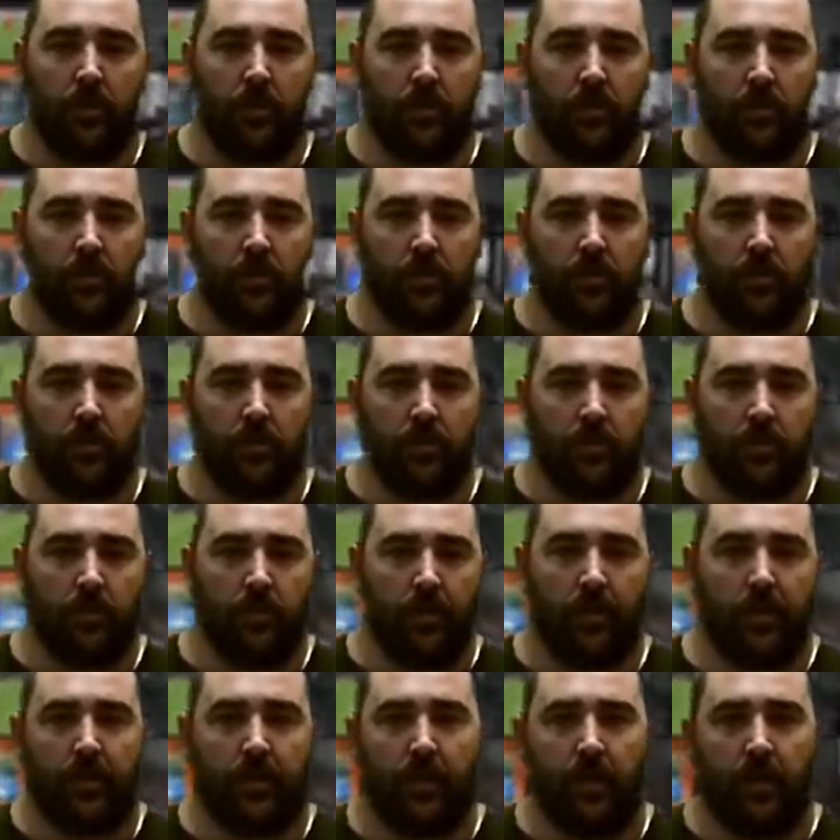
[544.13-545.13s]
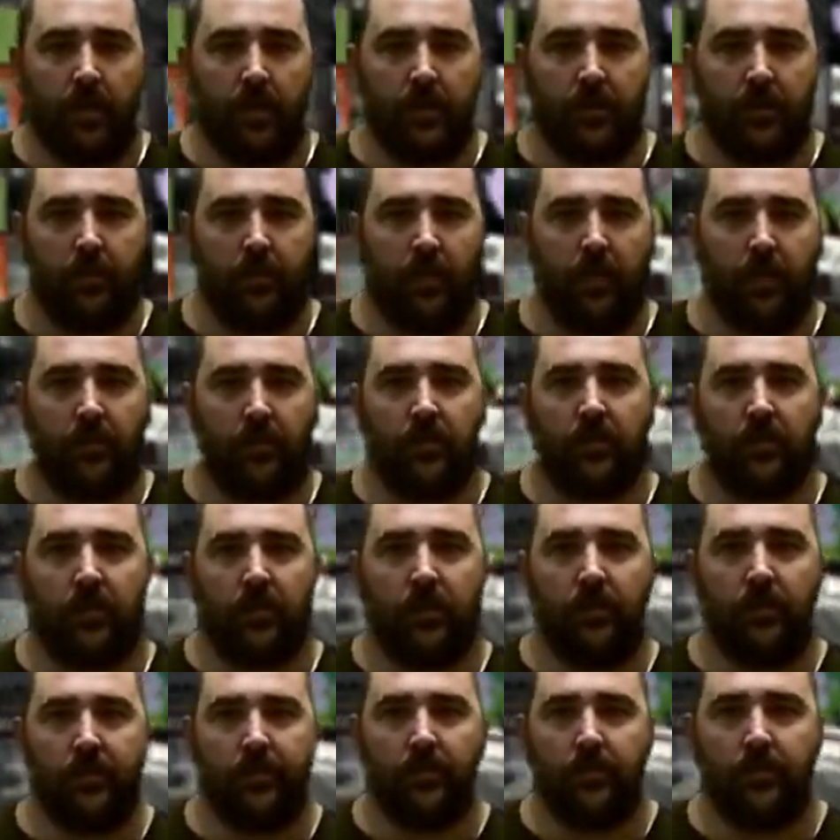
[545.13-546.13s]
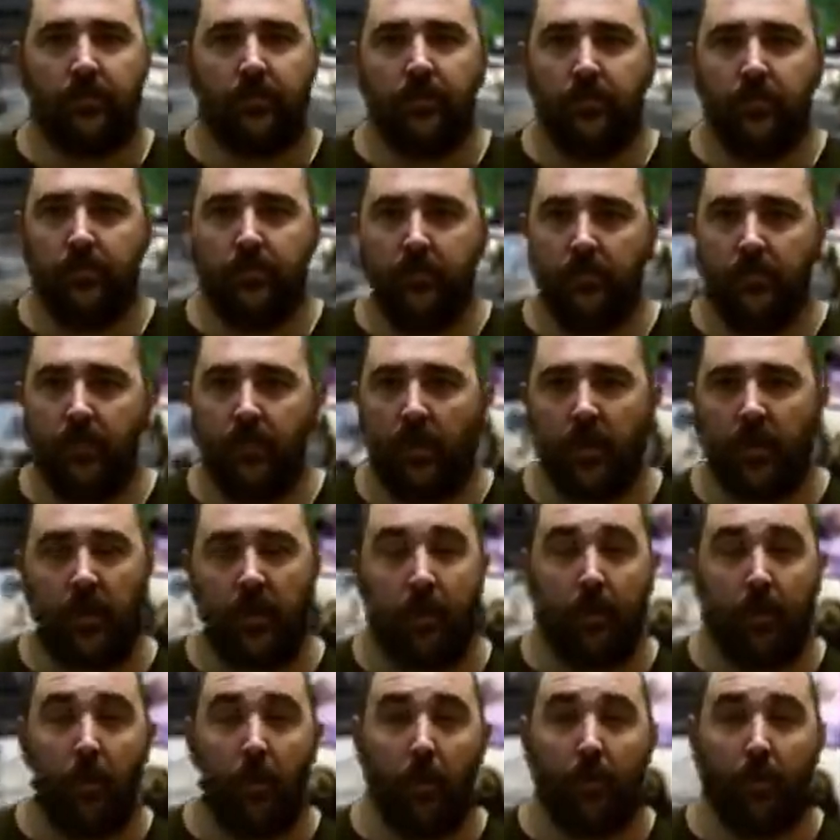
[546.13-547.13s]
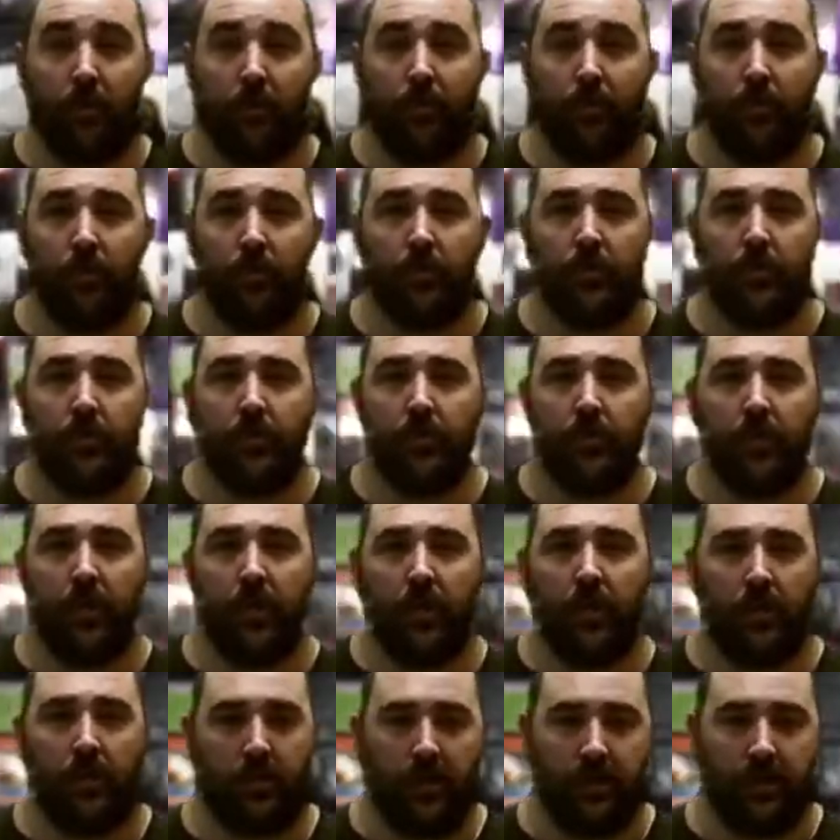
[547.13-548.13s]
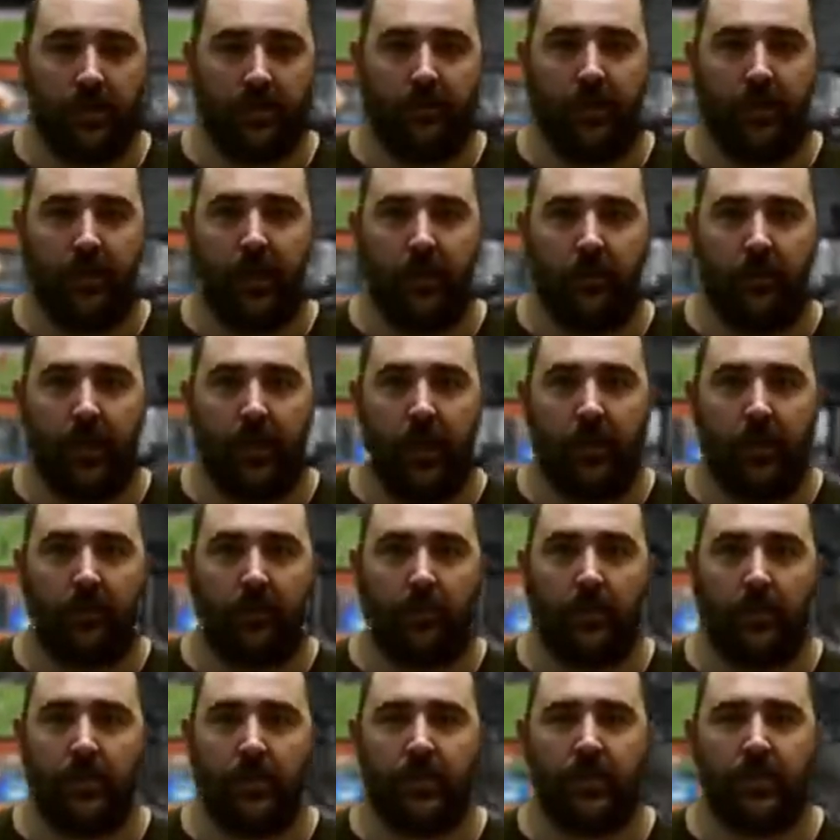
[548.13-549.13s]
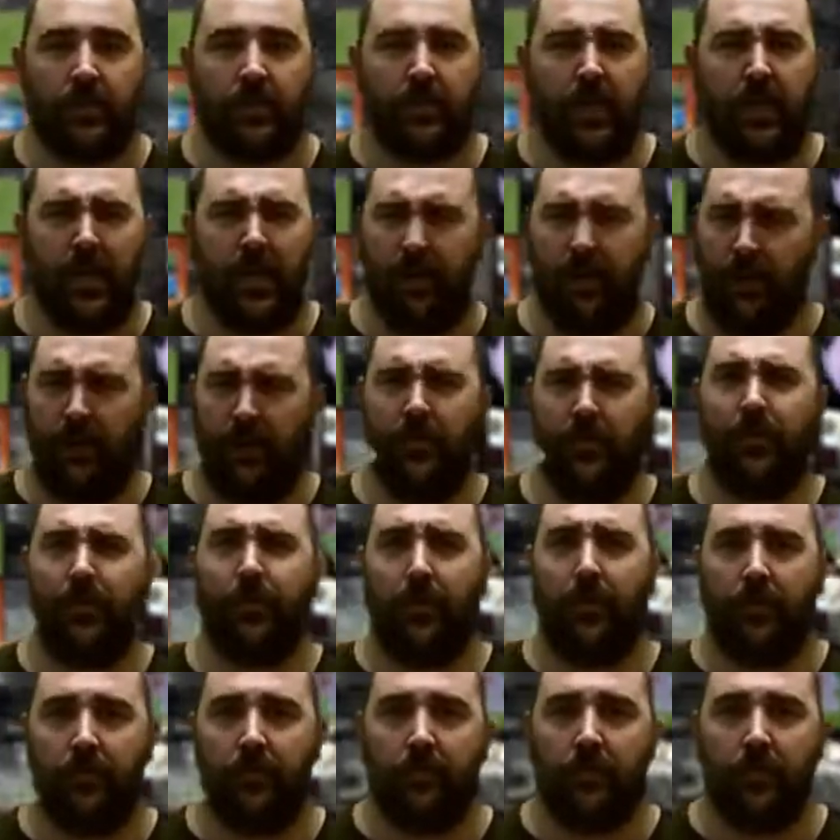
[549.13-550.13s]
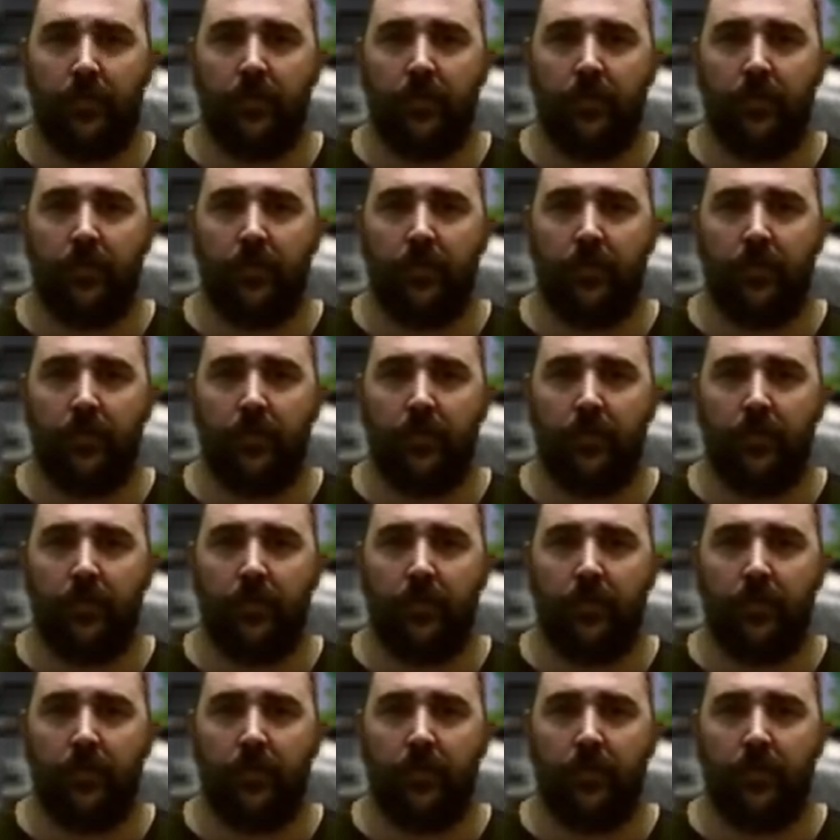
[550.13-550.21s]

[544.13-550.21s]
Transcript: to one of the guys at Microsoft. I got put through to a developer, which is unheard of.